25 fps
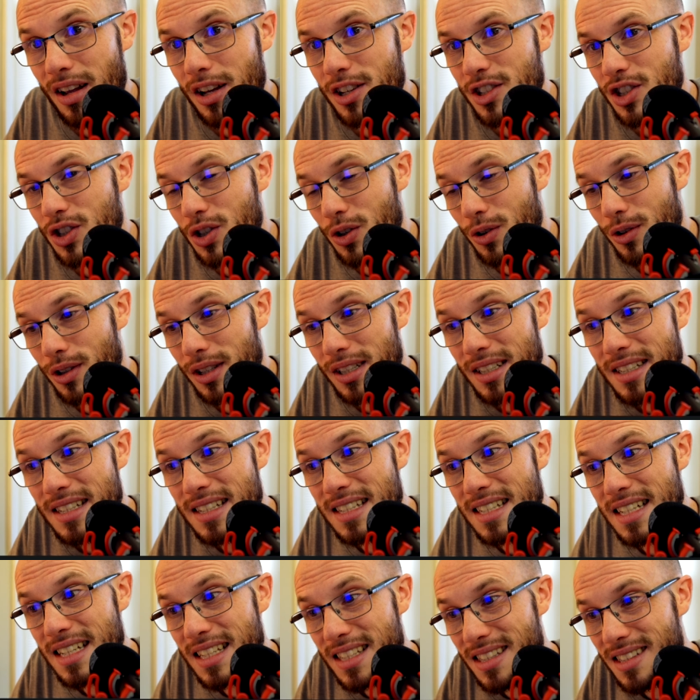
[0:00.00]
a certain
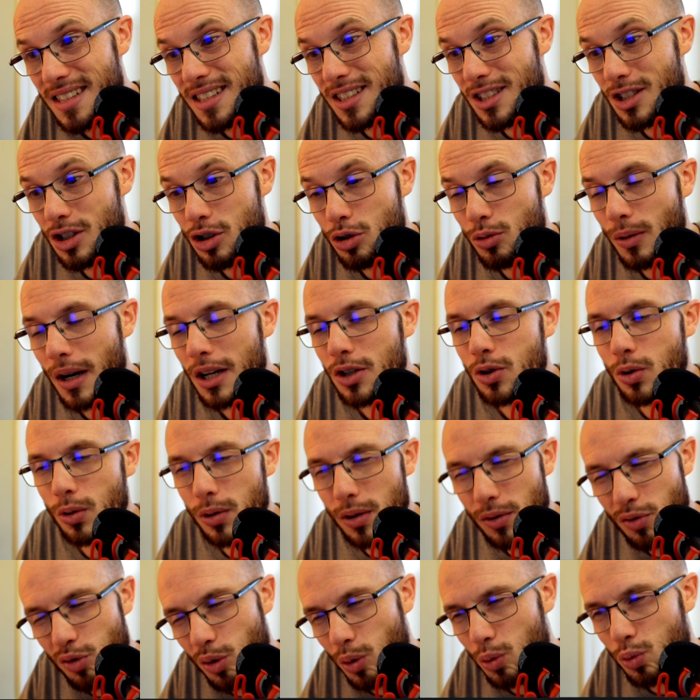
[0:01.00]
distance threshold,
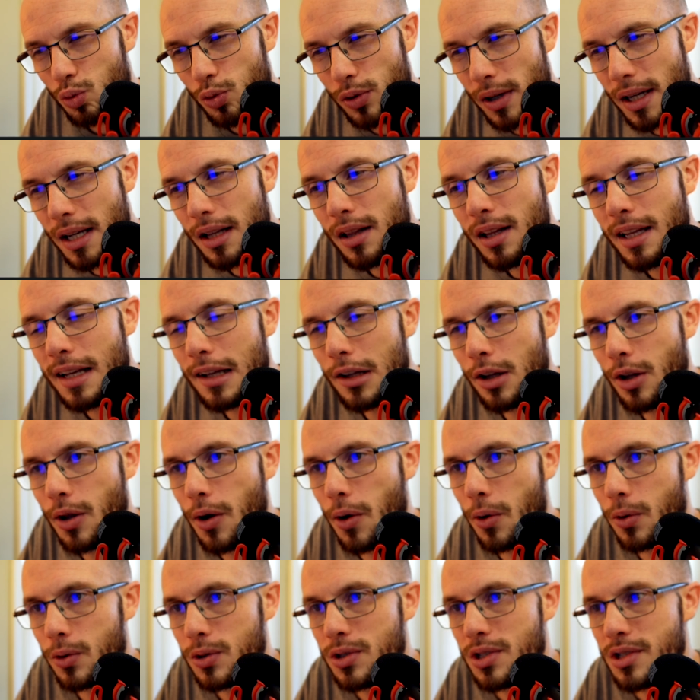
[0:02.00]
if we're really
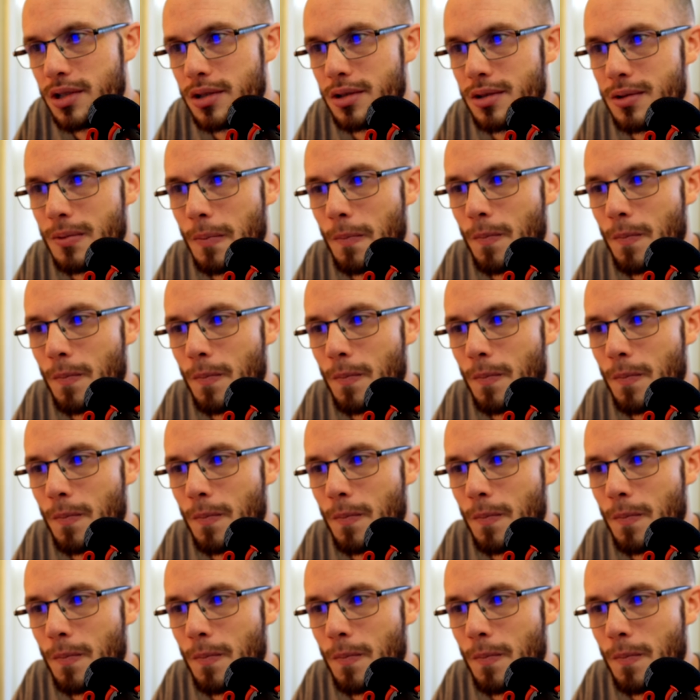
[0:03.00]
close,